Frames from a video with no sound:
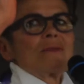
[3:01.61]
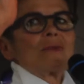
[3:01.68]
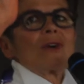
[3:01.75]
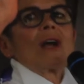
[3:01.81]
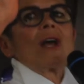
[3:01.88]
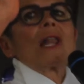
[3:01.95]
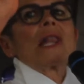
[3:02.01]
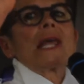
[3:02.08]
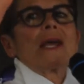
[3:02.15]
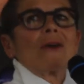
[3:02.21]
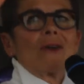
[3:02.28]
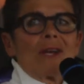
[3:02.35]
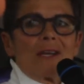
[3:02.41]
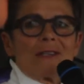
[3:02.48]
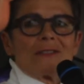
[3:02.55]
that were
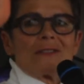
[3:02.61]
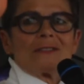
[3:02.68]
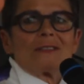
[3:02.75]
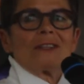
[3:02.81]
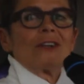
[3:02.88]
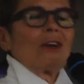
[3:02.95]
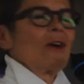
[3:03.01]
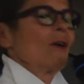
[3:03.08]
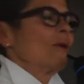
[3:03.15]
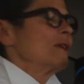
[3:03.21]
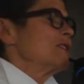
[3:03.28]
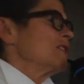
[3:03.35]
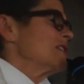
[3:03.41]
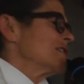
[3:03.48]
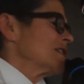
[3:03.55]
hilarious, and
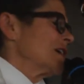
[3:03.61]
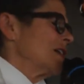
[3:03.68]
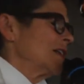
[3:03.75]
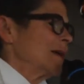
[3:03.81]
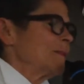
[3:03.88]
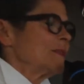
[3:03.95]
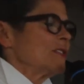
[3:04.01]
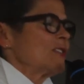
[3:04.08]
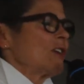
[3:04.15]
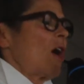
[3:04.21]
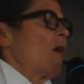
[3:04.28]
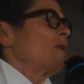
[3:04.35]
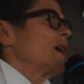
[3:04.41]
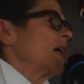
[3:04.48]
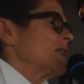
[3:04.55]
she just clipped, and you
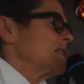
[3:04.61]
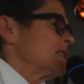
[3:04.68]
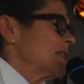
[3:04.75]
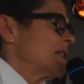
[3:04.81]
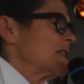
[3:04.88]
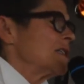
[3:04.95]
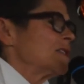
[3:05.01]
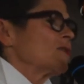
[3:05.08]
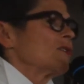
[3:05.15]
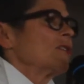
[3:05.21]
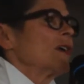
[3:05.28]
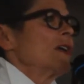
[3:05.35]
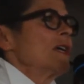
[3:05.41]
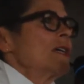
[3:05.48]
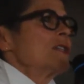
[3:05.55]
got to see this, or
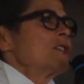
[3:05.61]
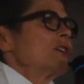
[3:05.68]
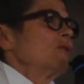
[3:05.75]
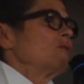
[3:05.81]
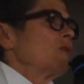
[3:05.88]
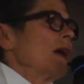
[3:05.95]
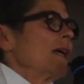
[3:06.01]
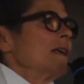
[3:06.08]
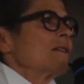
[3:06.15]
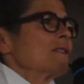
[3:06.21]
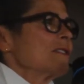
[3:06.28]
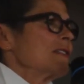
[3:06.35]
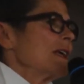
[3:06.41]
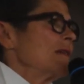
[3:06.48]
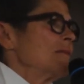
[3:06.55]
she'd write or
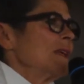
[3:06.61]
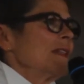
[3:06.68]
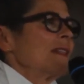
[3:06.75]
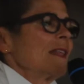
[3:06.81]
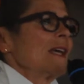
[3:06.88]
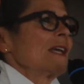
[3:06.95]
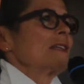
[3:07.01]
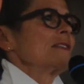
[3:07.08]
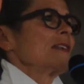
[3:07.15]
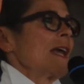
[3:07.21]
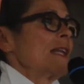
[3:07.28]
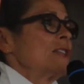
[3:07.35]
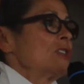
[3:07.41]
send me things,